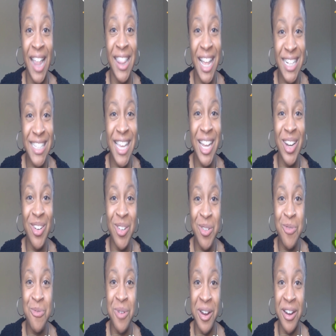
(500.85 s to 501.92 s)
Let's get a
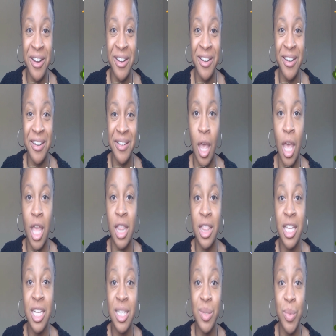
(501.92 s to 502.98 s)
new word.
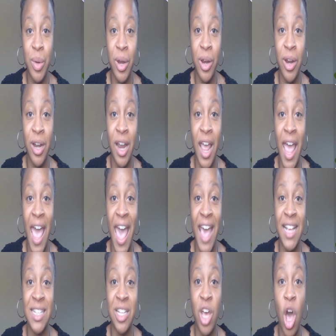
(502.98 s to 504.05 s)
This word
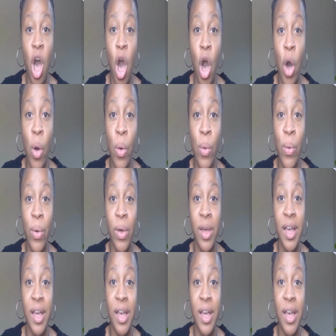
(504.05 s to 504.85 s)
has an O,